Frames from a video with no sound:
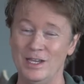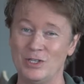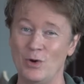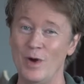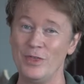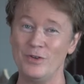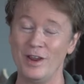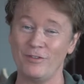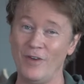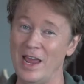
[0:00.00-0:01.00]
So whether
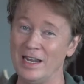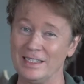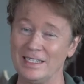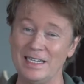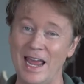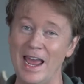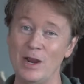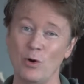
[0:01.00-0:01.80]
it's failing today